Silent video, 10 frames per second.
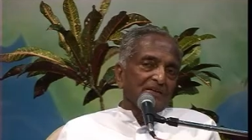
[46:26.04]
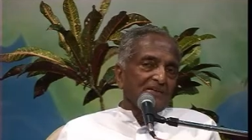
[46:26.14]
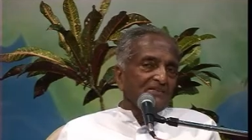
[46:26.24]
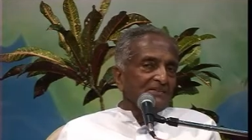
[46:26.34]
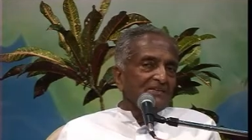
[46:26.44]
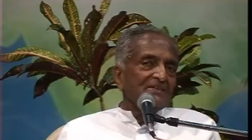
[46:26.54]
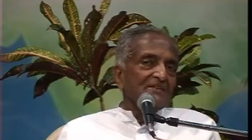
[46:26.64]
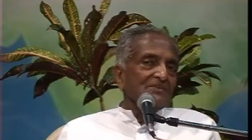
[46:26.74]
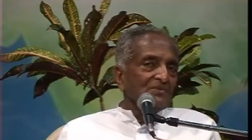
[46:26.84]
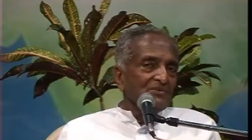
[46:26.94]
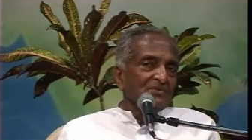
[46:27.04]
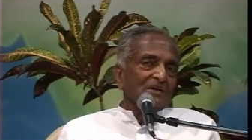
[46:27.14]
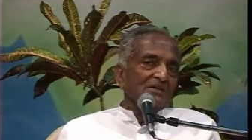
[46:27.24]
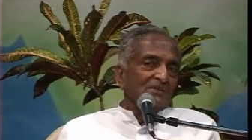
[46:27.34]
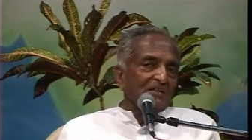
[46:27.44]
and said that
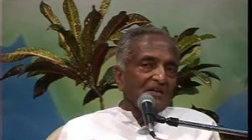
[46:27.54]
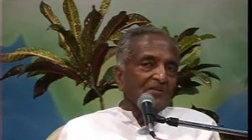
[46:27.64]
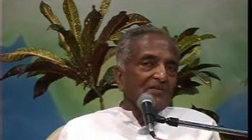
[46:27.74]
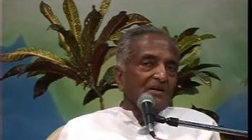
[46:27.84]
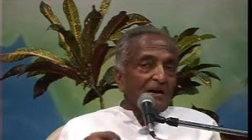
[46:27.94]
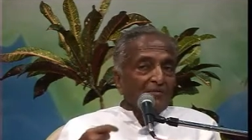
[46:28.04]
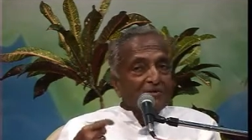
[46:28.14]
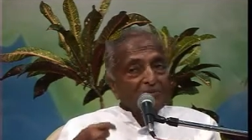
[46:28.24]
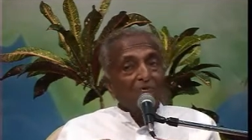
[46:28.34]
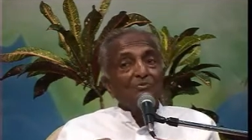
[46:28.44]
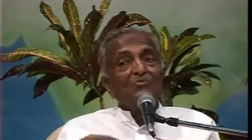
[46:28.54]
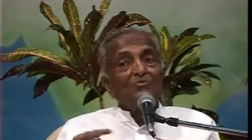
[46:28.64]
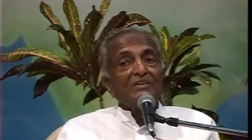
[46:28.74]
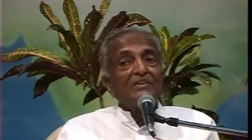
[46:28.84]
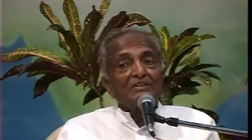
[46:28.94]
no, these are our
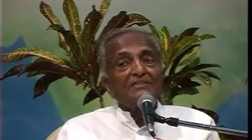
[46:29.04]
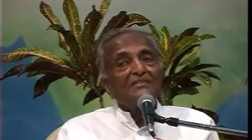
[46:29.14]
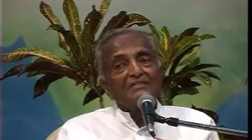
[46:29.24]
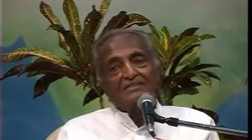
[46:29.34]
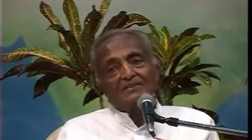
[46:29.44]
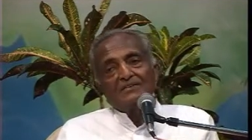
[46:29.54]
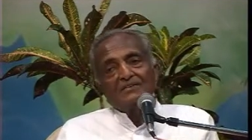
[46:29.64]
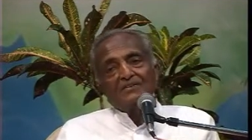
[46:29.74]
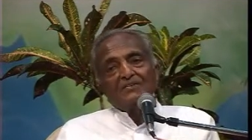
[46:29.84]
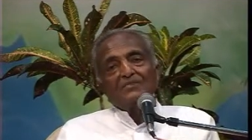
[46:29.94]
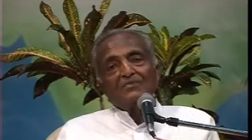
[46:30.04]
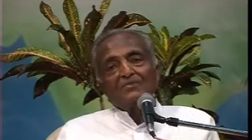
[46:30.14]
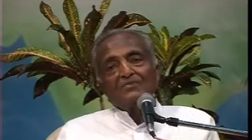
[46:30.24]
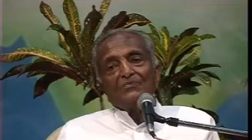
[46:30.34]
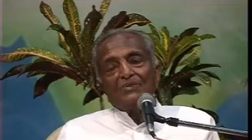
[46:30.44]
own weaknesses.
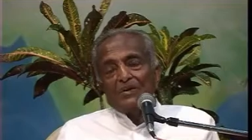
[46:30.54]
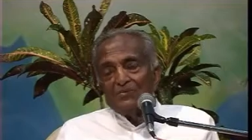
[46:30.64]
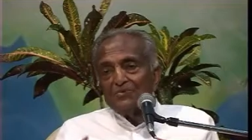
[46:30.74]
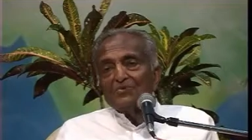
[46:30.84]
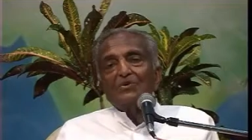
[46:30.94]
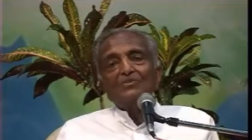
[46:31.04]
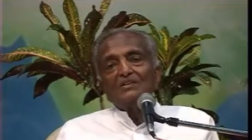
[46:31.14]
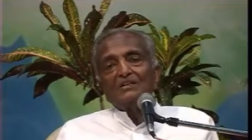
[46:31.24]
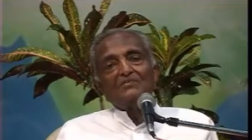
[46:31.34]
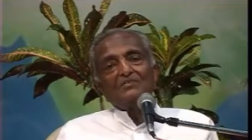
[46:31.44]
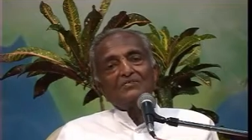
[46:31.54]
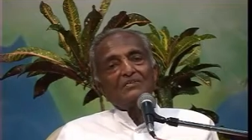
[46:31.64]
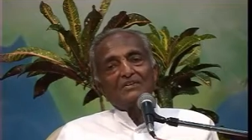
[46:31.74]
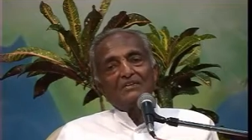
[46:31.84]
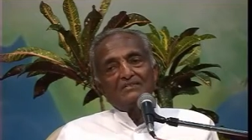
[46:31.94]
We have to conquer our
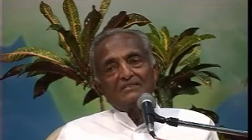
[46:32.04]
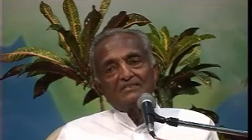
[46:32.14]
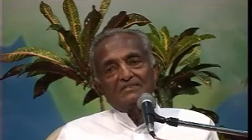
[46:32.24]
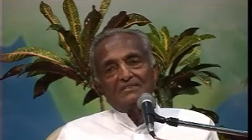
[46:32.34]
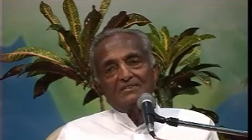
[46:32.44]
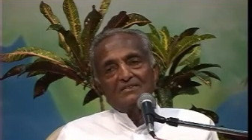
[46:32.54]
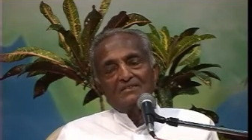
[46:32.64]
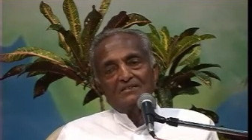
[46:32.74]
weaknesses.